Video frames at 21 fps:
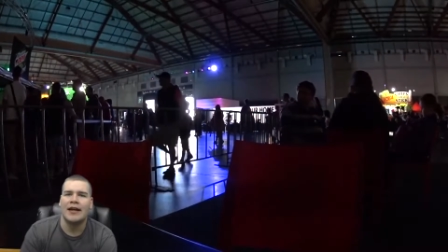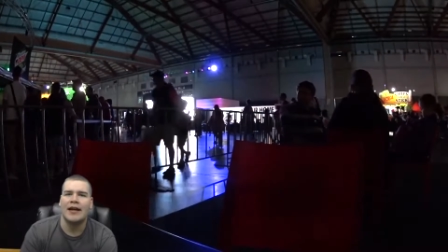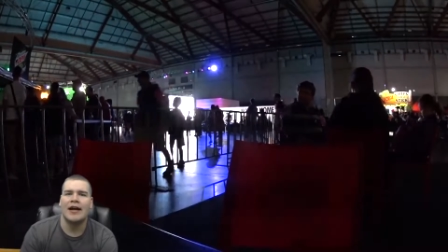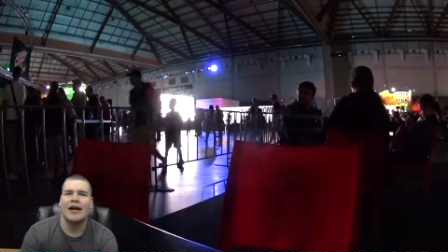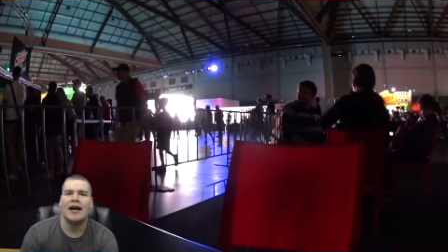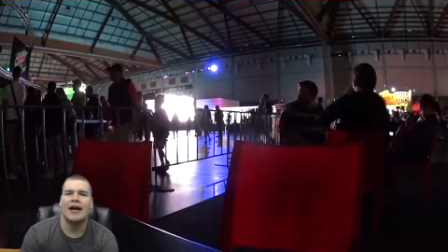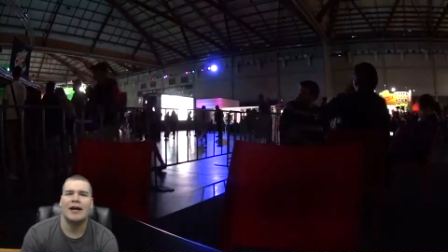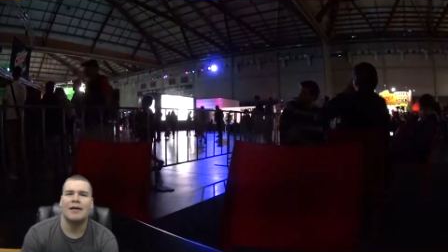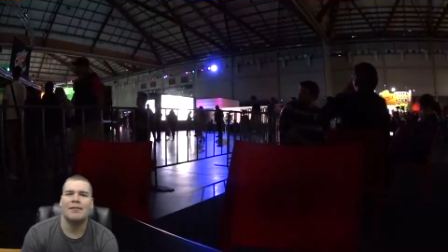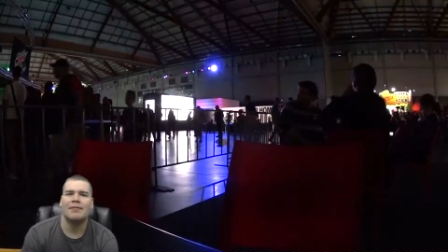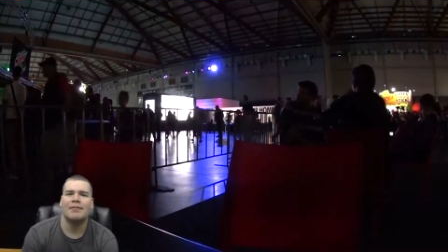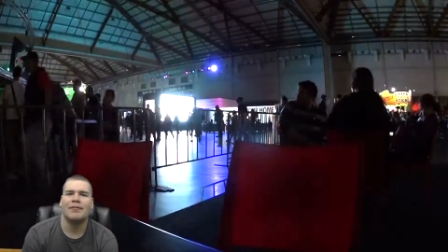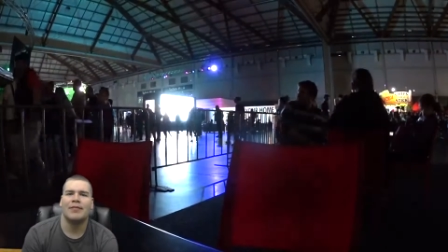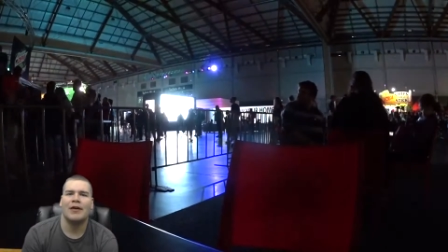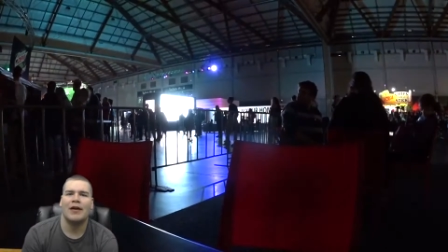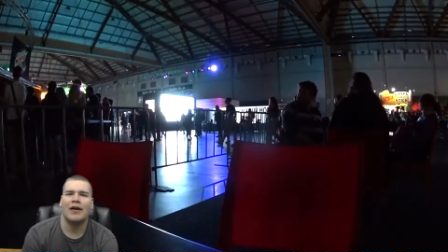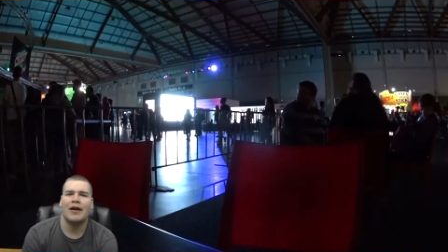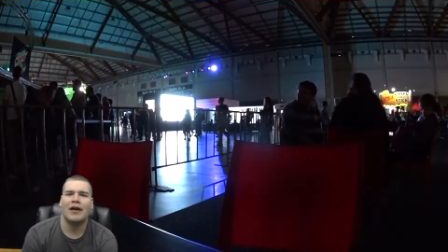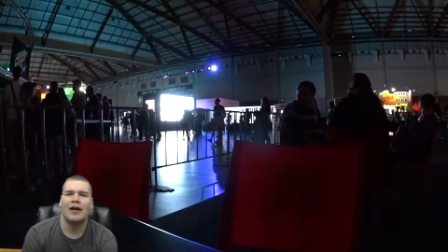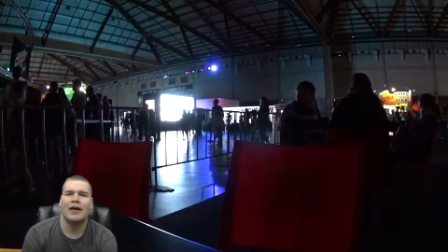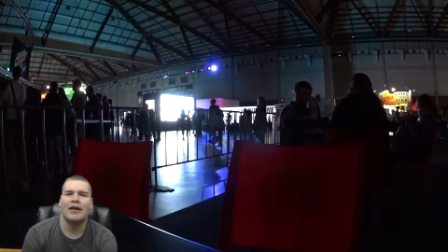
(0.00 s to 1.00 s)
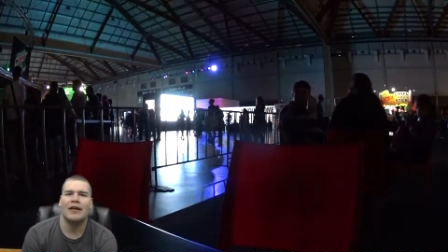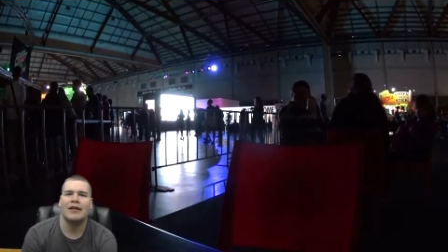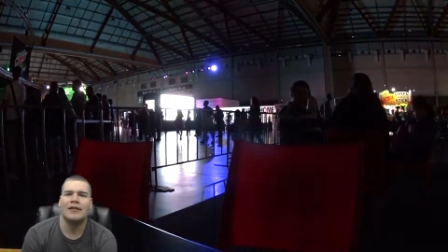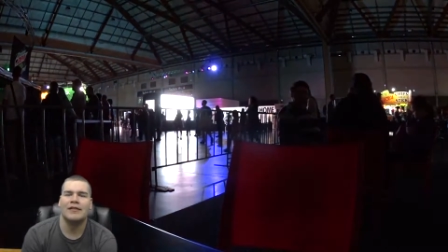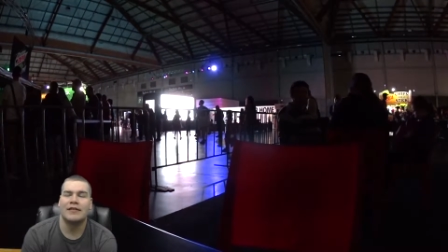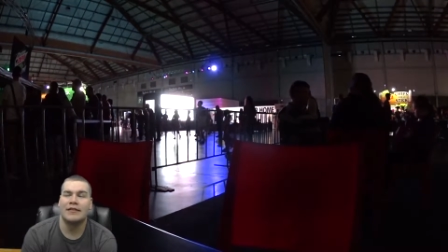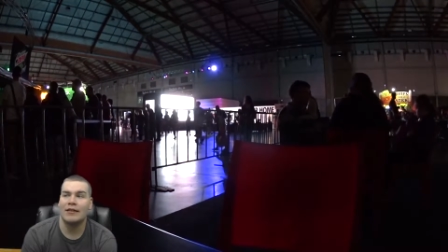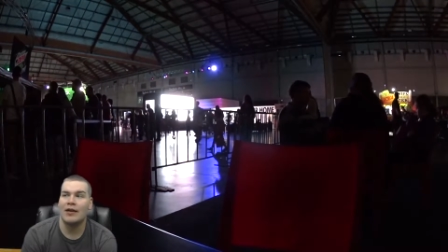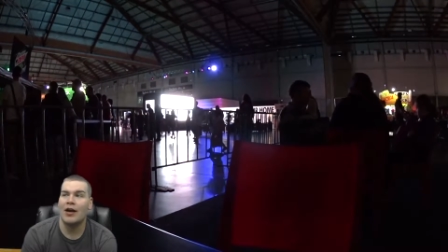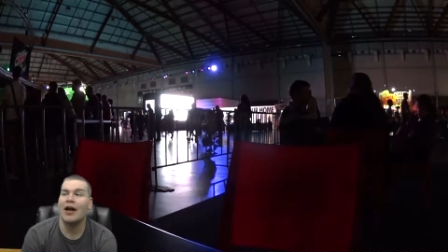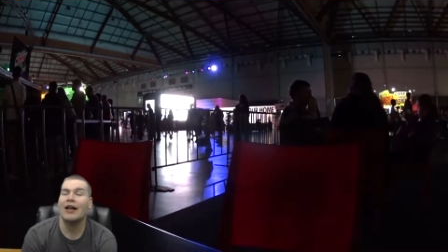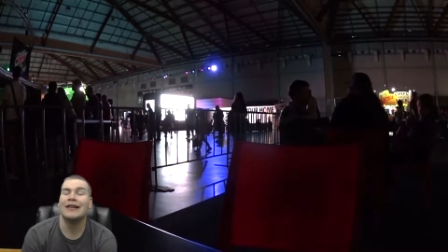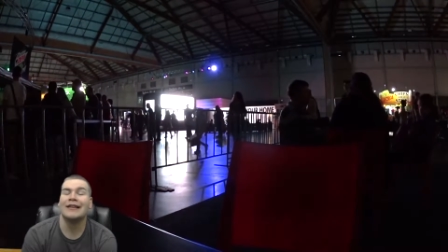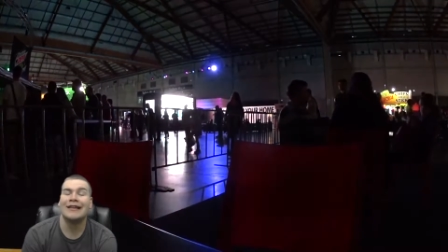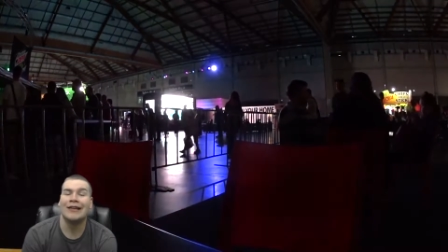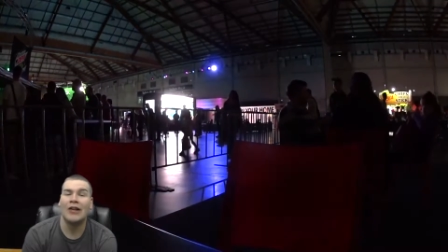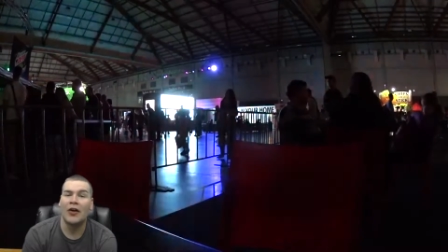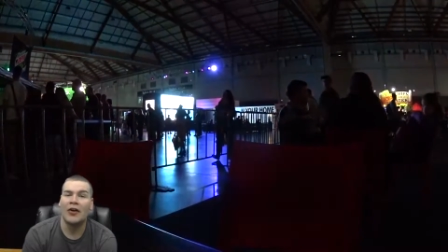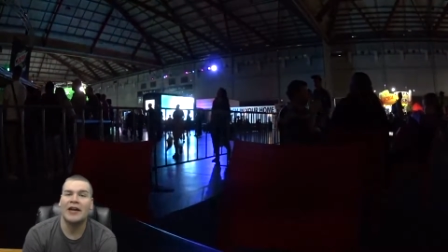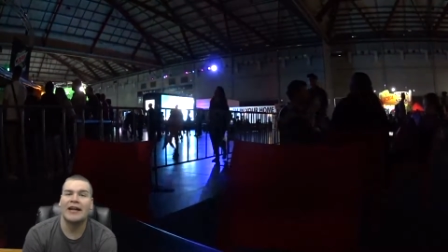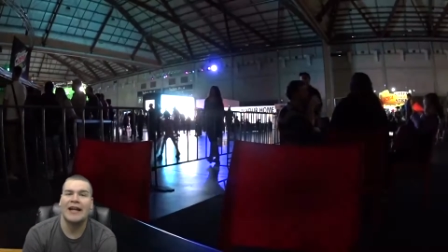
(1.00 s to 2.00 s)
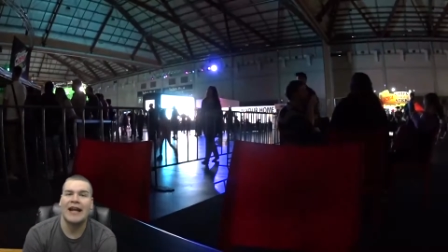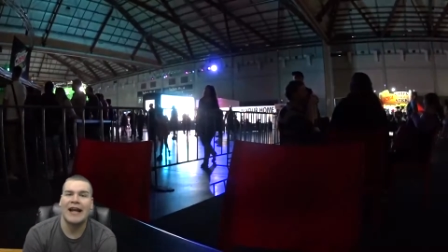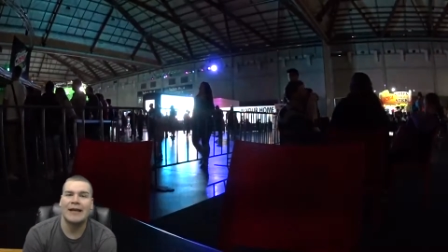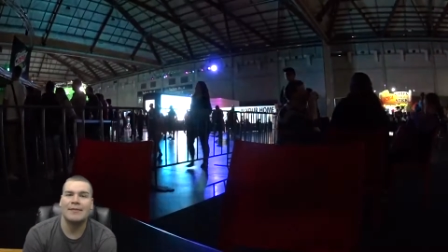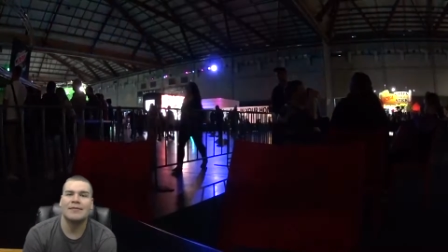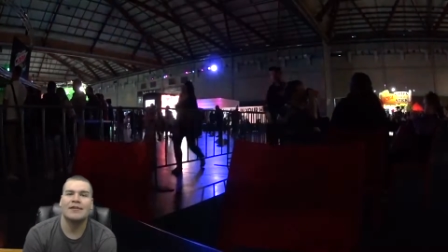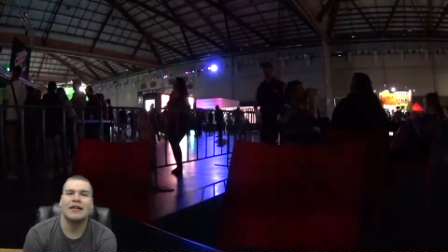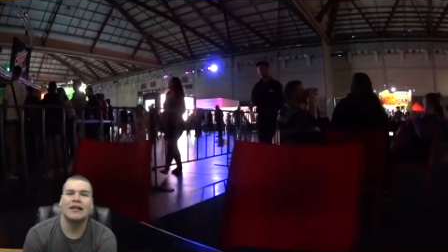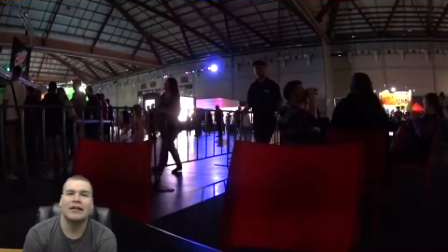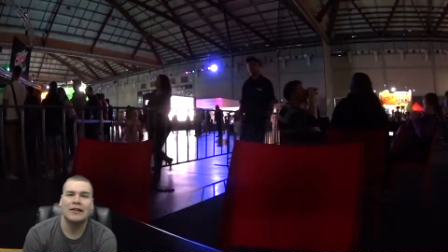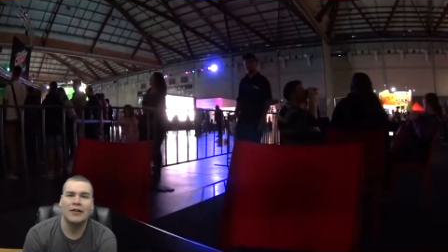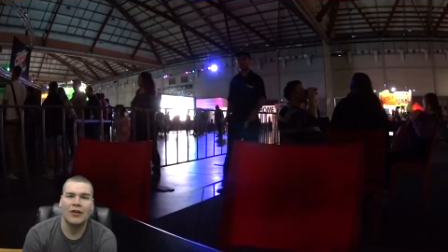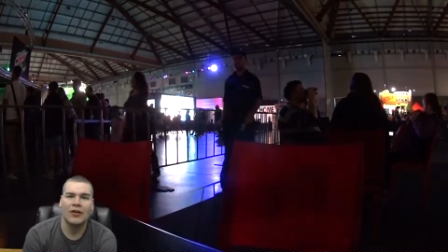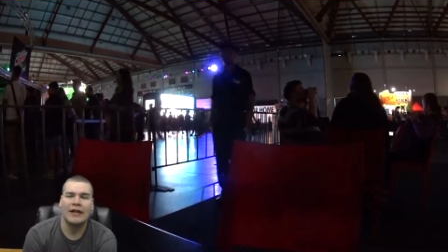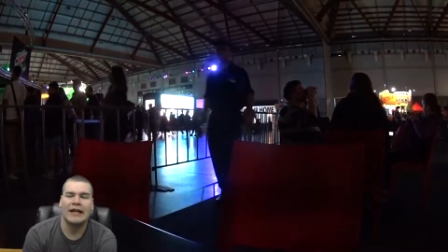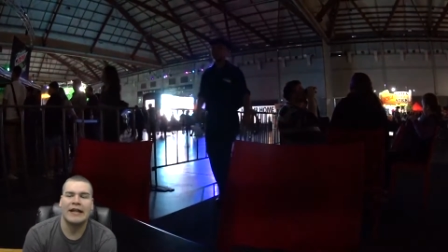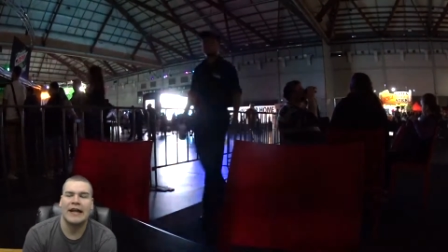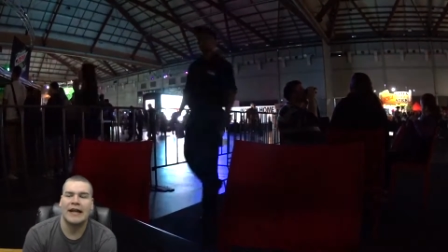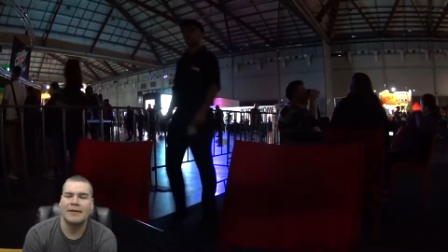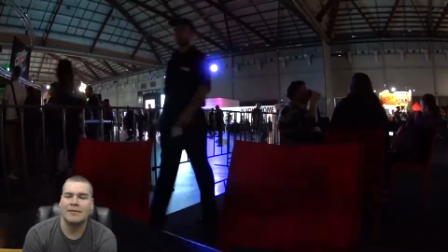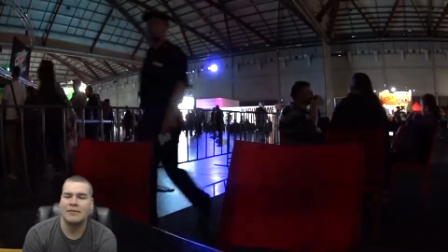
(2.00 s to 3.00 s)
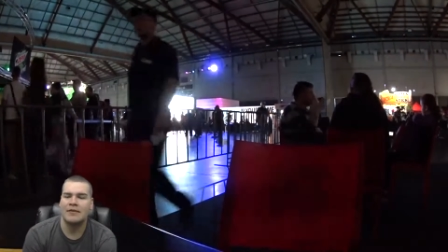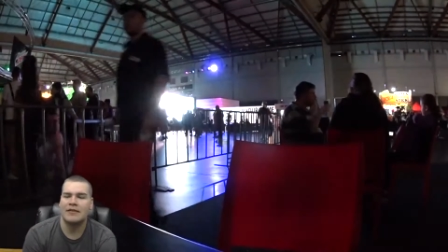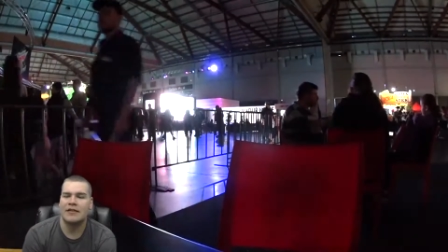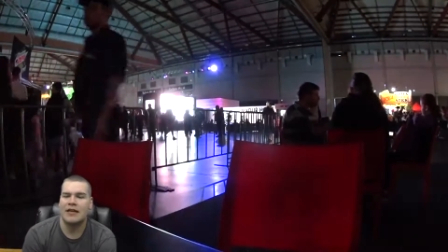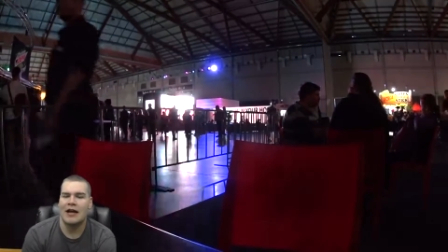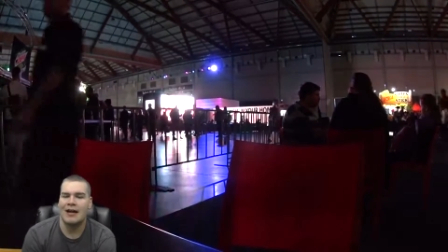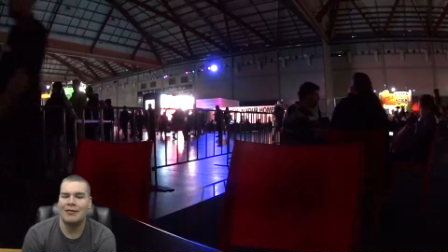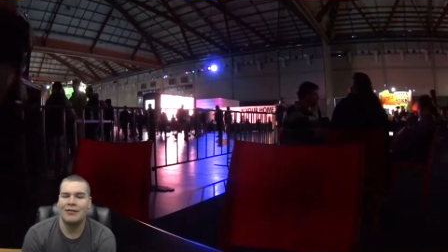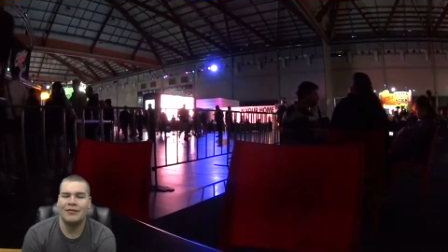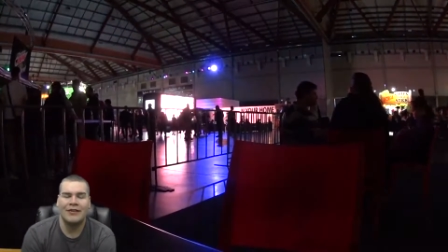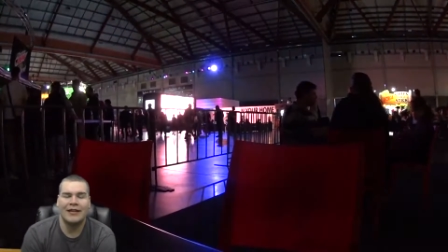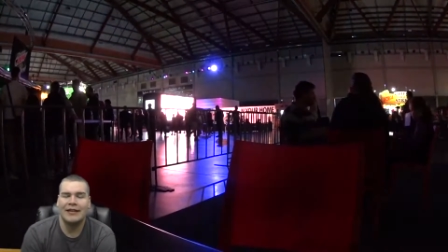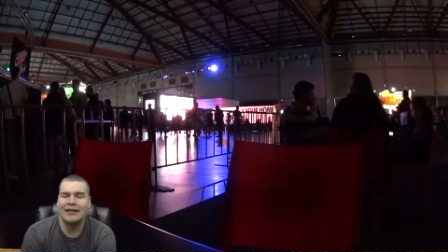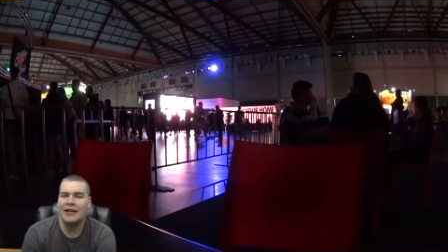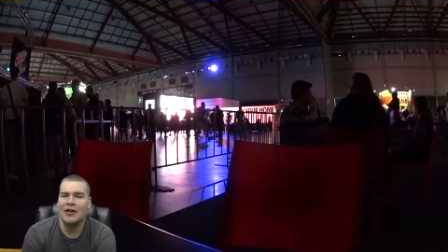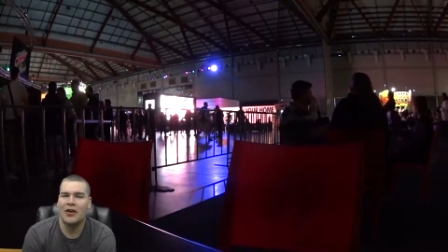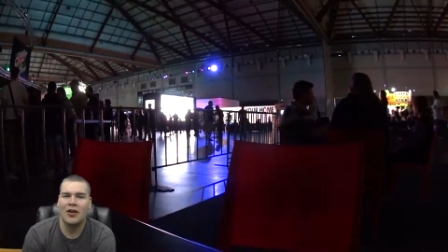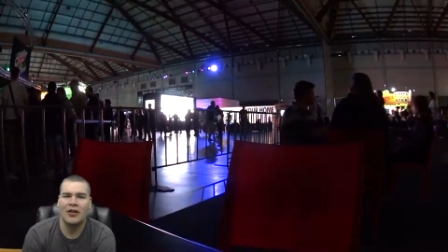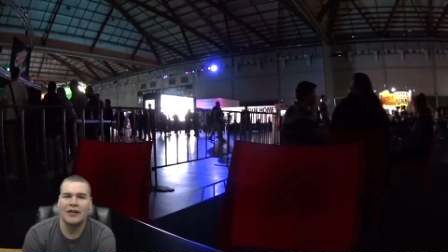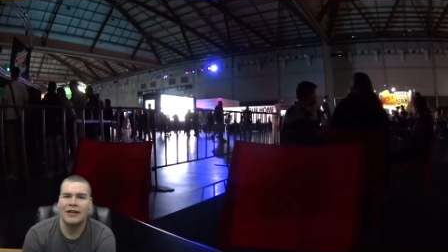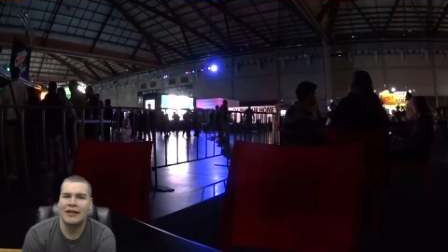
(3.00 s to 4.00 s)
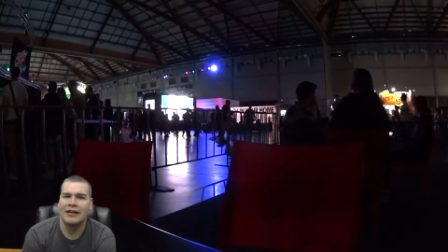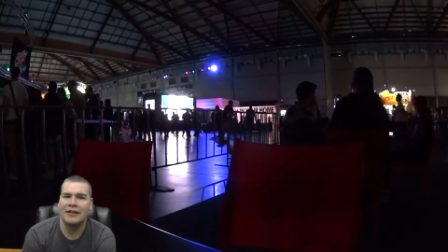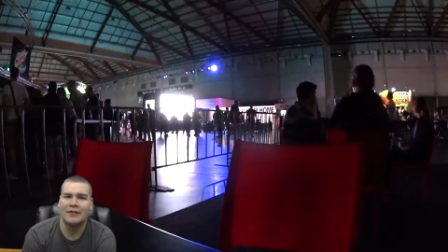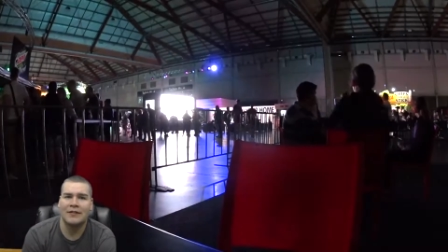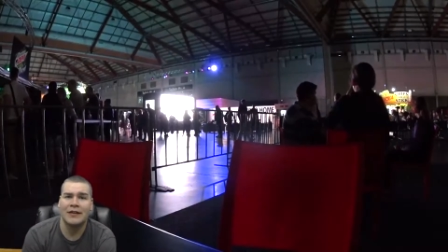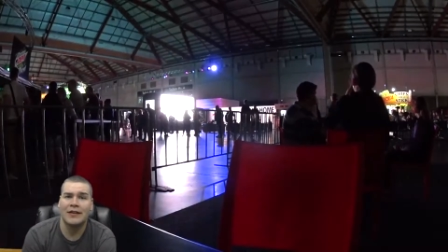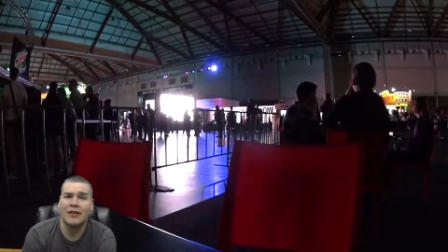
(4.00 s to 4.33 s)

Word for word: Um, a lot of games a lot of games um, if you get there early enough,